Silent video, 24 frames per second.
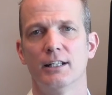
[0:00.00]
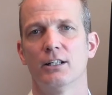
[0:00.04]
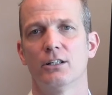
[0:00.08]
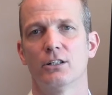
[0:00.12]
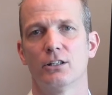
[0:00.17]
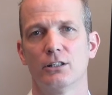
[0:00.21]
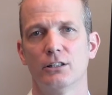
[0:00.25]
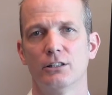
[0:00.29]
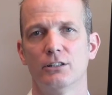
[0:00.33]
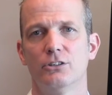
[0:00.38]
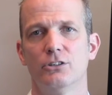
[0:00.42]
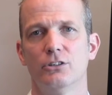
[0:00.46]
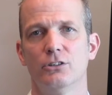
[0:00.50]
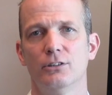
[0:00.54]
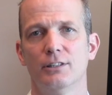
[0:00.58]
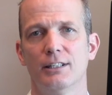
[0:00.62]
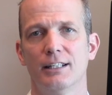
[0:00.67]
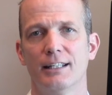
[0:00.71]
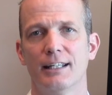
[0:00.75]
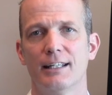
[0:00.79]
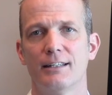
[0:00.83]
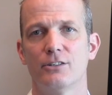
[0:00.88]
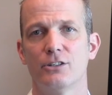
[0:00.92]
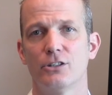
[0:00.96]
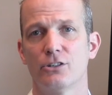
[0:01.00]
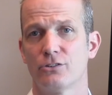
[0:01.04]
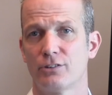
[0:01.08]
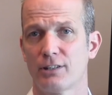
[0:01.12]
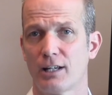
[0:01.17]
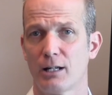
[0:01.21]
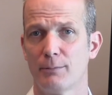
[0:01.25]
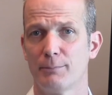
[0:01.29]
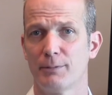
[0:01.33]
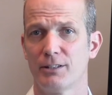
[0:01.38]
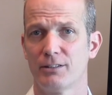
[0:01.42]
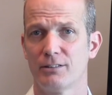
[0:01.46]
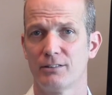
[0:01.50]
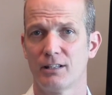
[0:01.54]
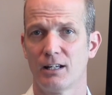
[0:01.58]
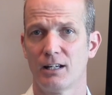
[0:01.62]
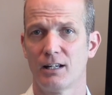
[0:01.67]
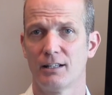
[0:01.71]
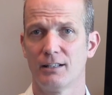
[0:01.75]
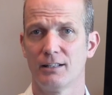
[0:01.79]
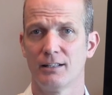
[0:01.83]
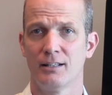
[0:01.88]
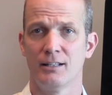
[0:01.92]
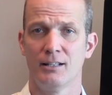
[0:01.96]
encourage you to get your settlements
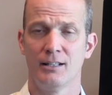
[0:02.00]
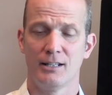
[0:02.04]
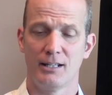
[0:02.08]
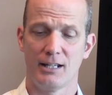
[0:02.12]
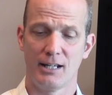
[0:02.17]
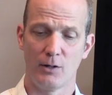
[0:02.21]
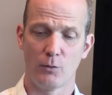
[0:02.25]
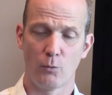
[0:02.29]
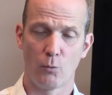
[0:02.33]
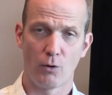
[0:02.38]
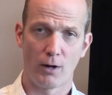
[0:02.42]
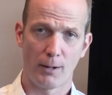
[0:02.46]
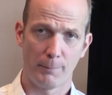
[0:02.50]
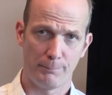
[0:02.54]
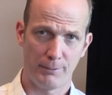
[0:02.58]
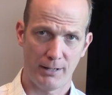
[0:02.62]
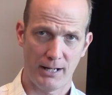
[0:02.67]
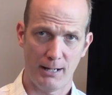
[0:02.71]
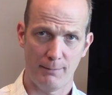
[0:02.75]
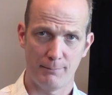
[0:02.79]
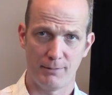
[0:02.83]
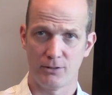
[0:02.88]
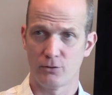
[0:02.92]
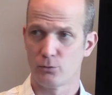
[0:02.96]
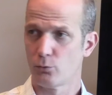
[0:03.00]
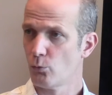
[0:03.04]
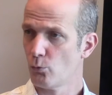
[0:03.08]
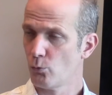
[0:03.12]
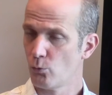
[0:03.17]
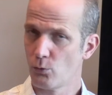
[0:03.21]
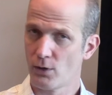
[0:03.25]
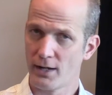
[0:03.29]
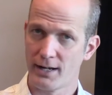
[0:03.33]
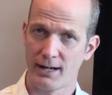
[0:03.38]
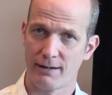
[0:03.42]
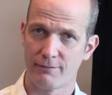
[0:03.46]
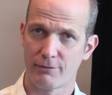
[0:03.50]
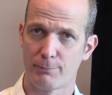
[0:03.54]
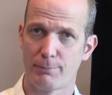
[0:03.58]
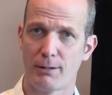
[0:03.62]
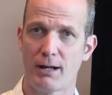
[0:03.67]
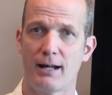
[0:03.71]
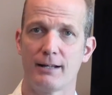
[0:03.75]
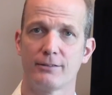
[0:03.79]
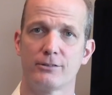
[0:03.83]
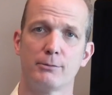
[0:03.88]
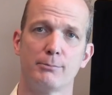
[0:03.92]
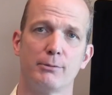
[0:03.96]
done in one payment whenever
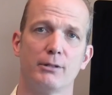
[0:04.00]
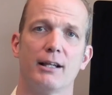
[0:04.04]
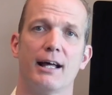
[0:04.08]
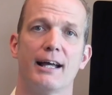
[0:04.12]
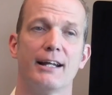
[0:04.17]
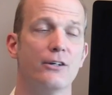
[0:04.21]
possible.